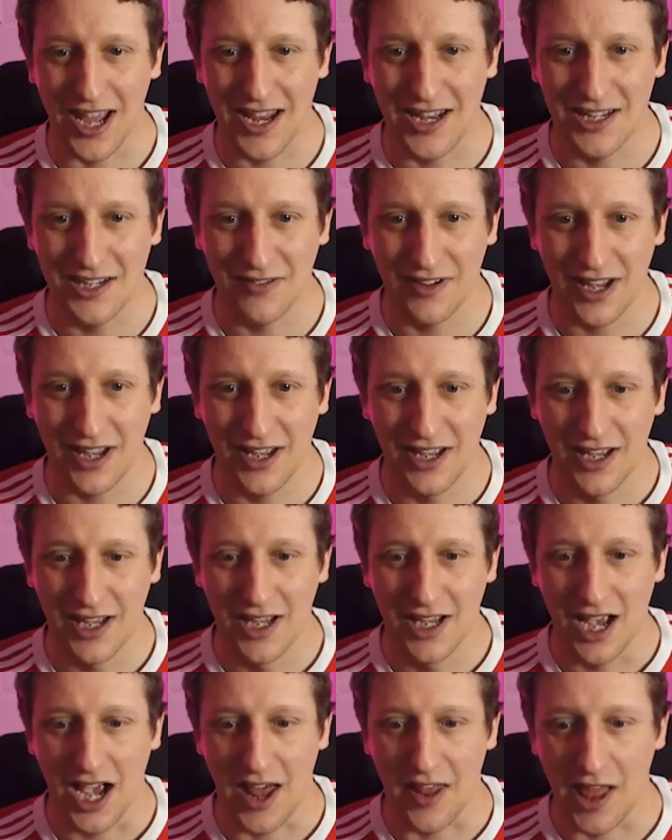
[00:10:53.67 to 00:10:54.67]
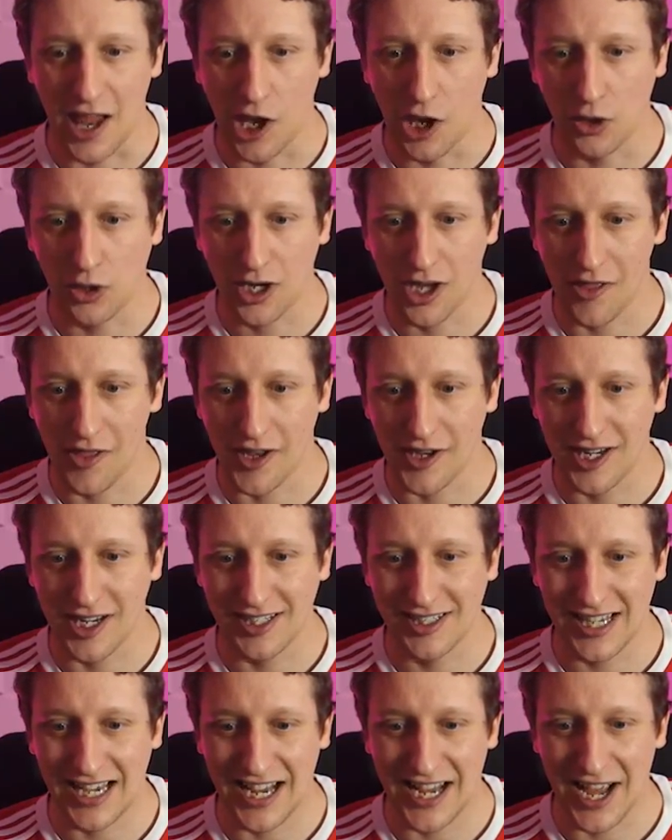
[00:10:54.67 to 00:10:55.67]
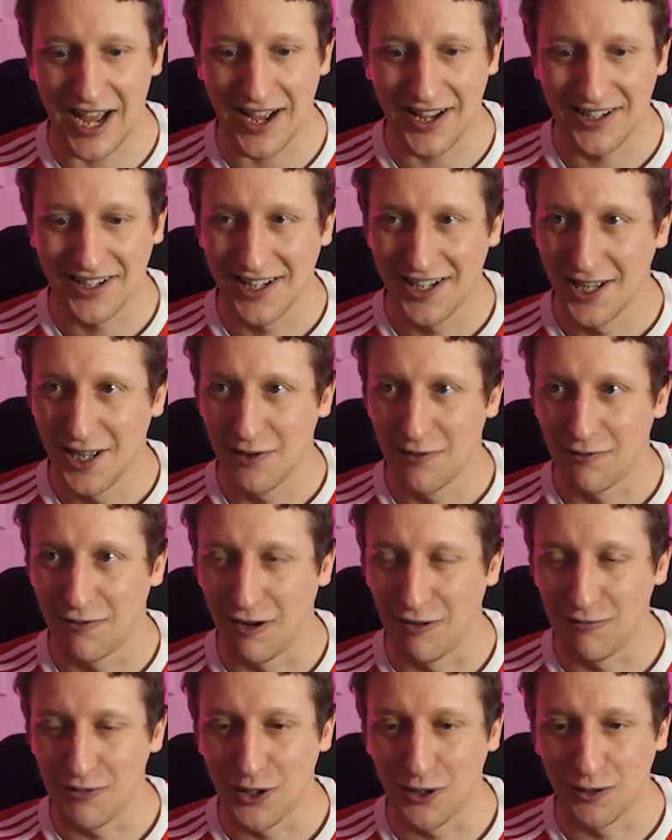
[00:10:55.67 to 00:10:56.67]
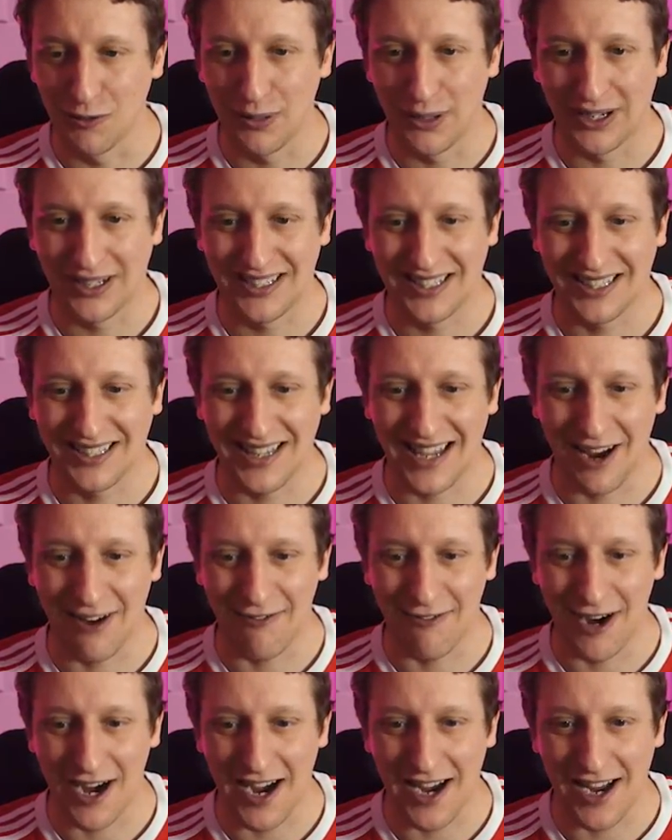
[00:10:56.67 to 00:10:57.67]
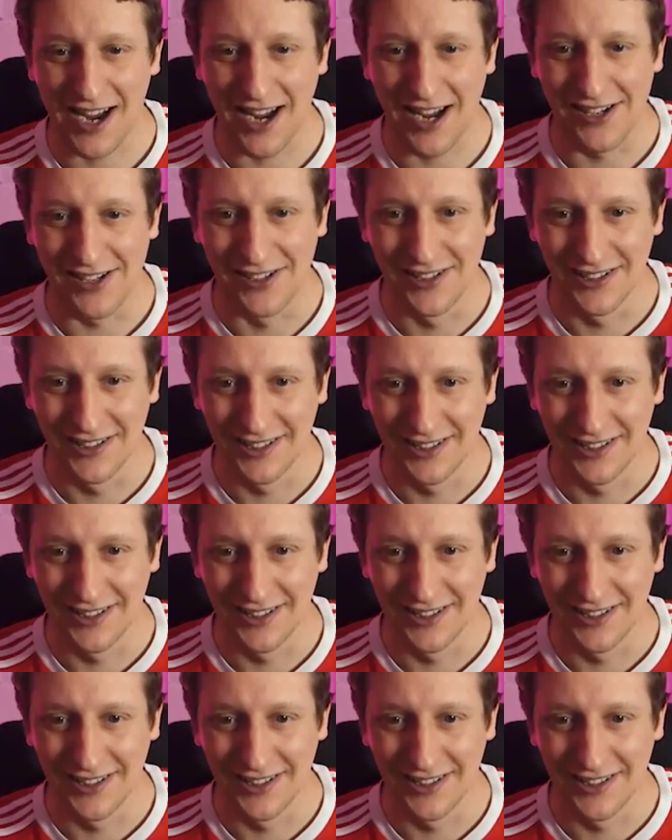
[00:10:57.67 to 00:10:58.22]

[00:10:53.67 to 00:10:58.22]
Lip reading: end of it, and then look at the desire from Ljungberg to get right in.